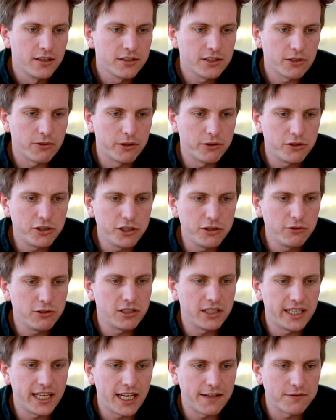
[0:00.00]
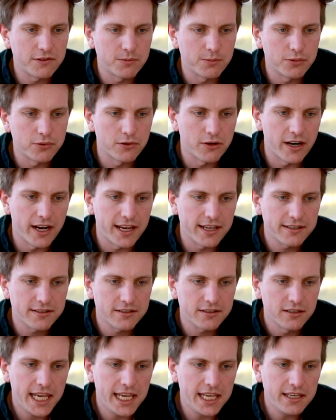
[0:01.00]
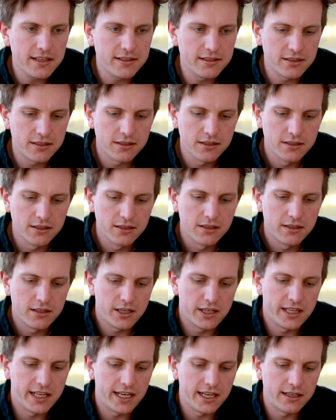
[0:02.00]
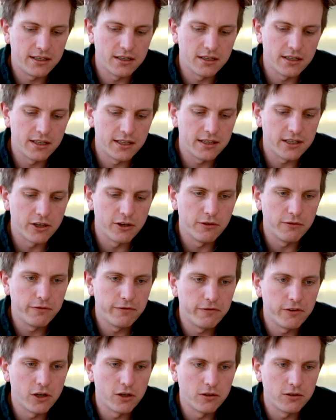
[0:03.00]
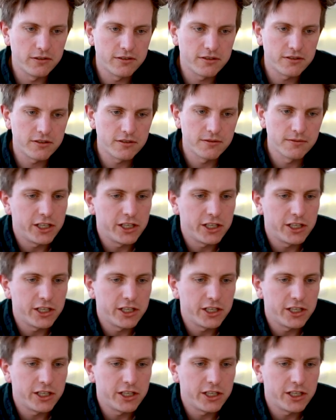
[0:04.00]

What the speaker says: So I would usually have to press 8 and then go false.